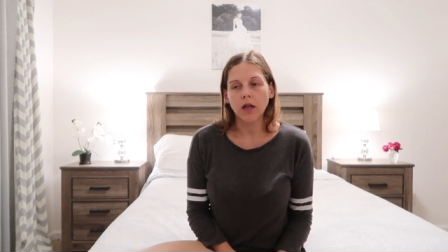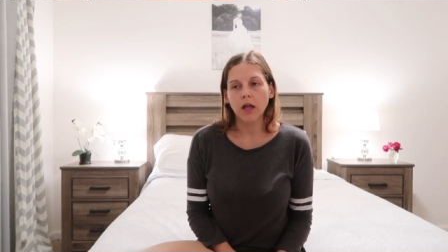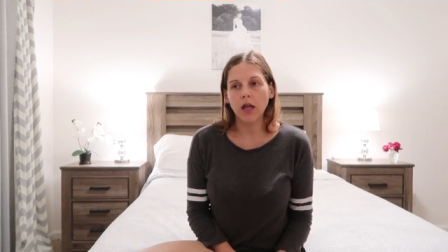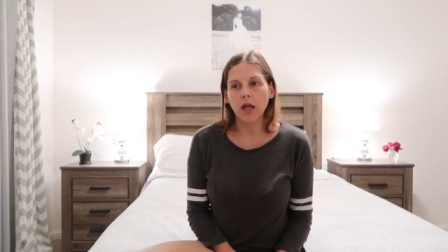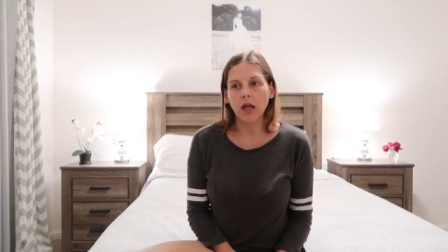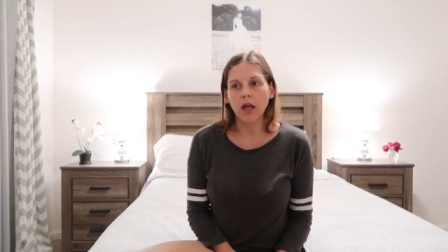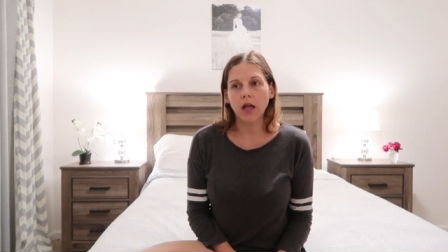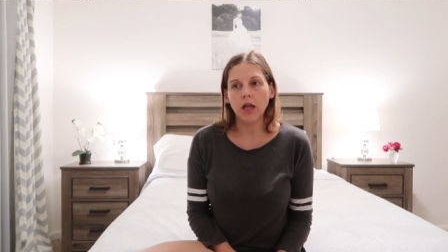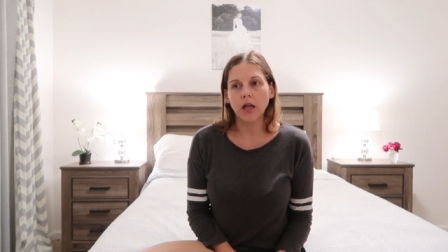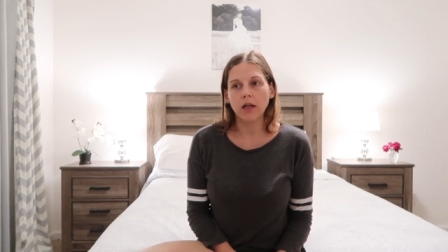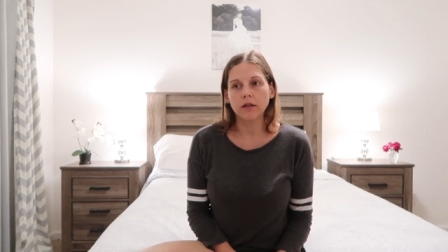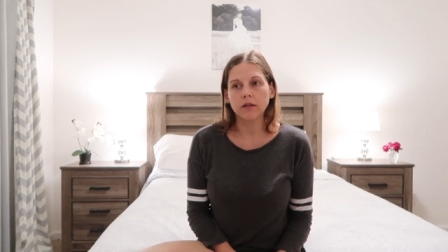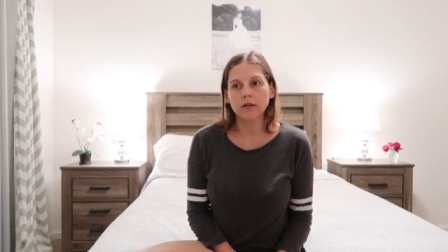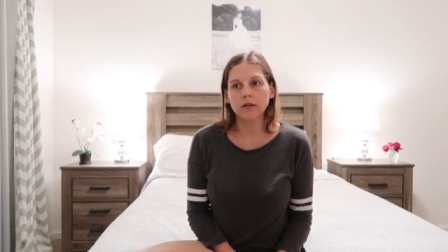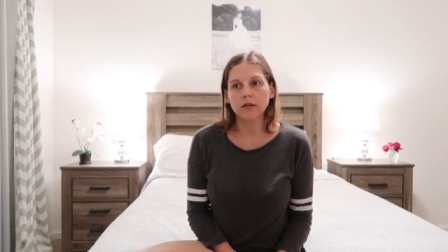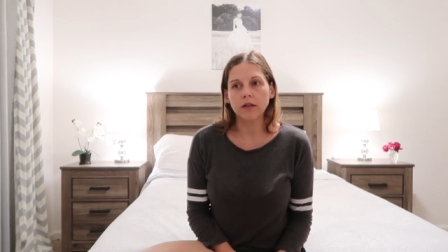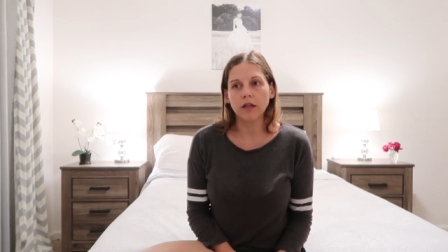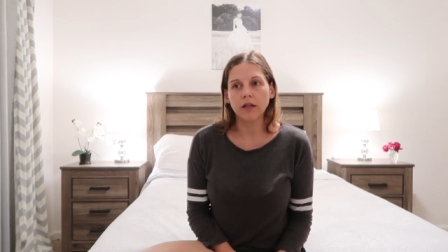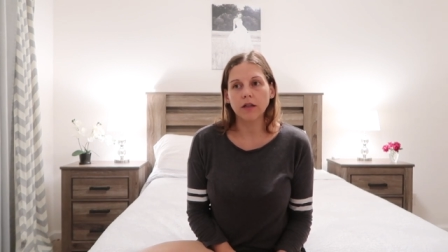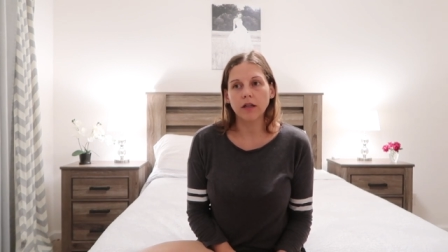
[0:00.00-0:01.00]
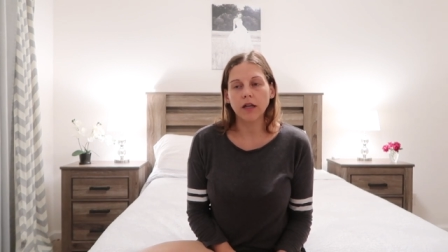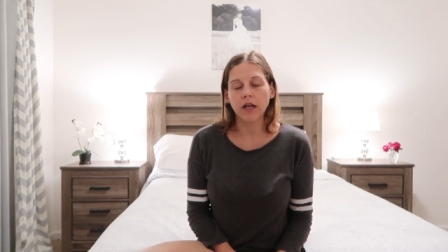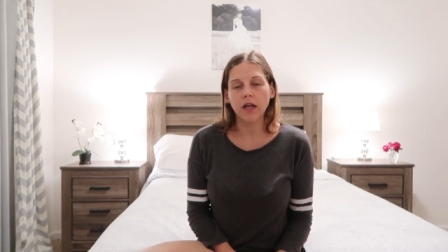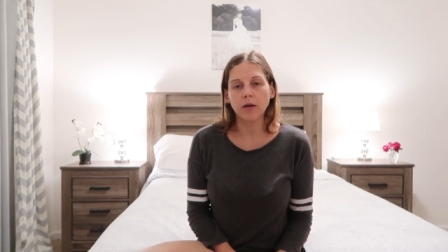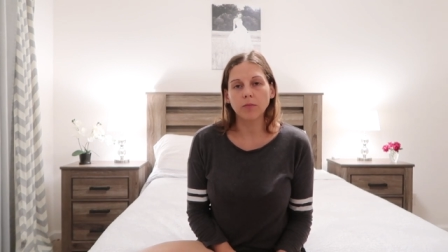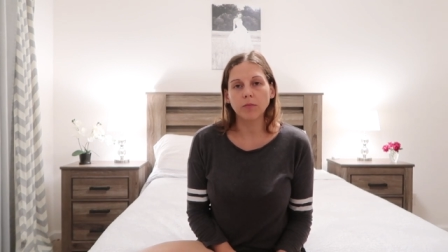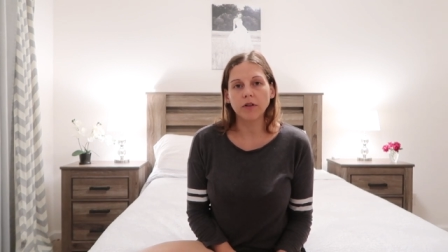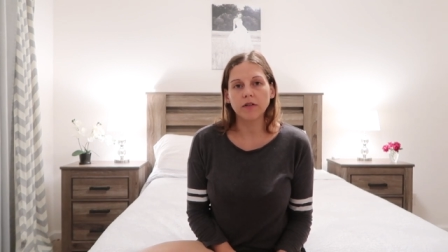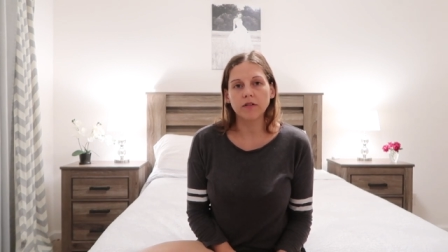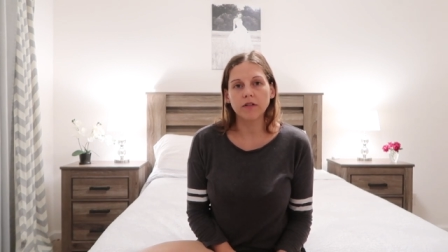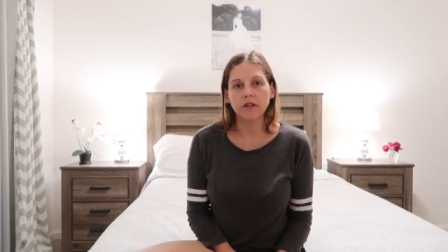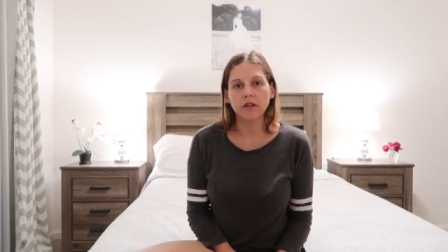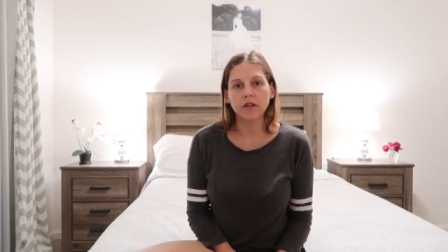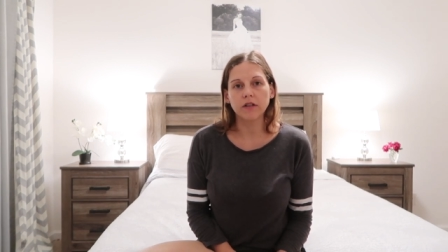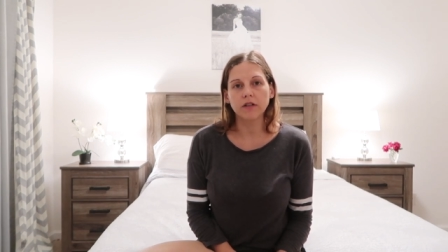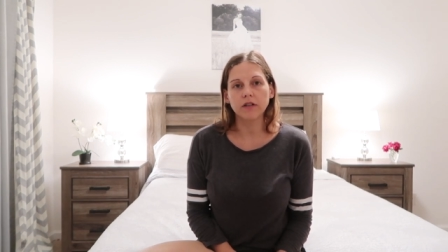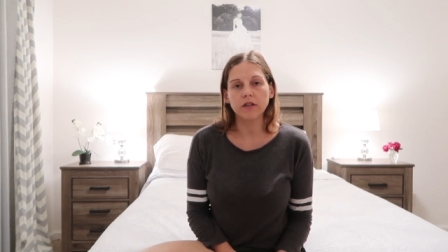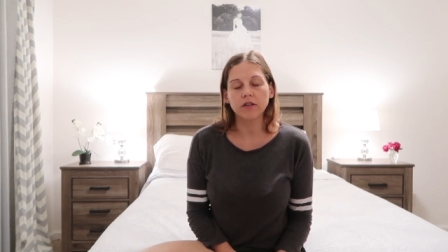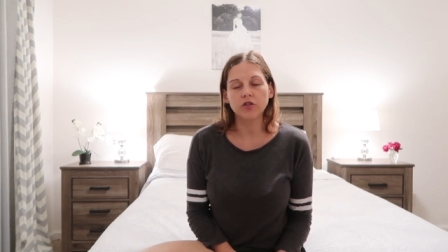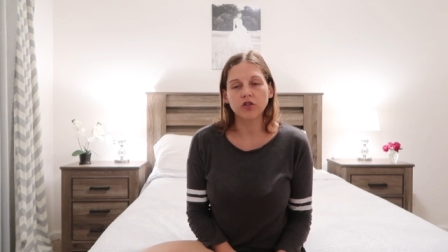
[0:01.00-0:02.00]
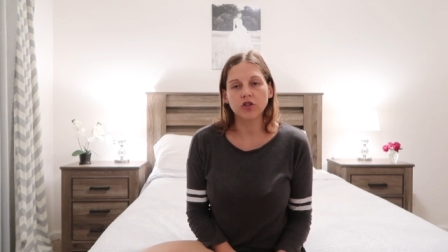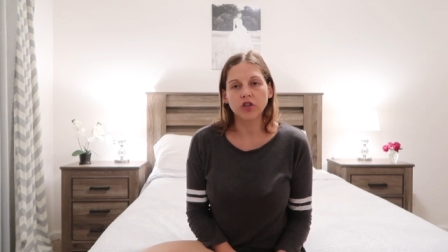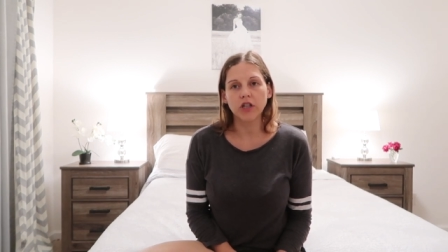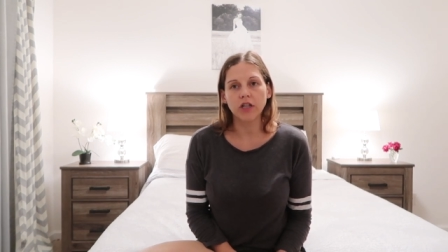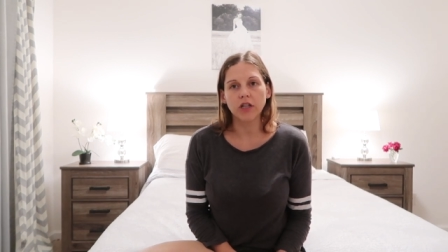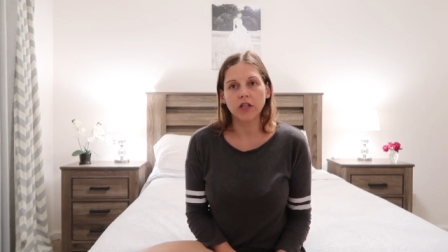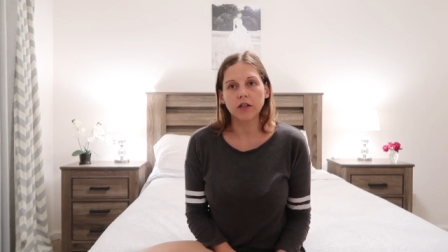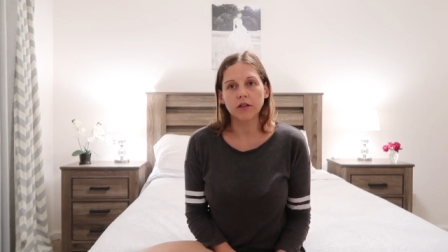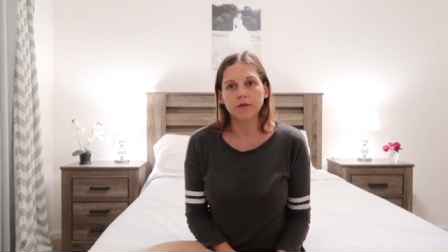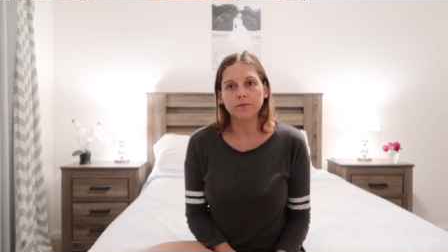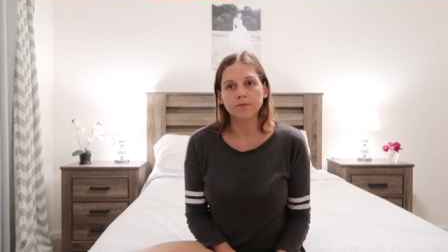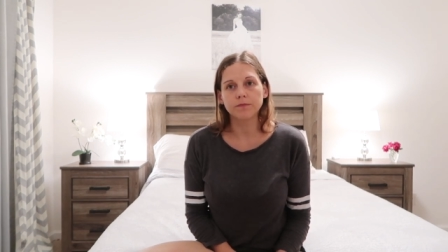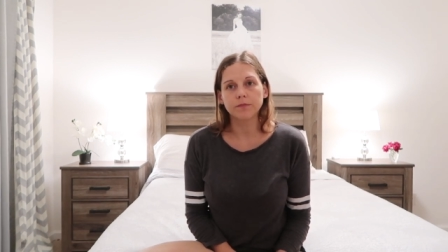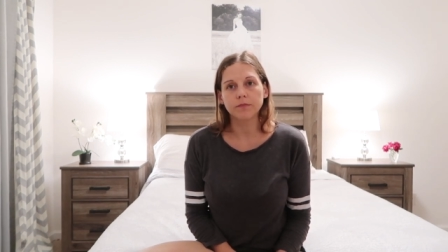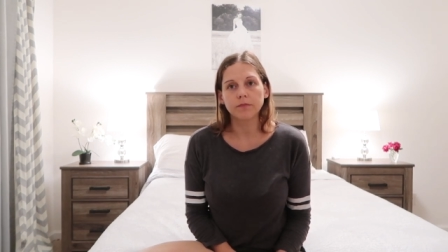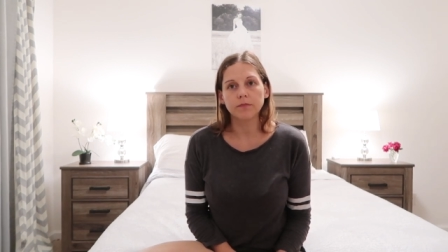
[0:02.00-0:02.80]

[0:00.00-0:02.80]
And then they had me sit in this chair.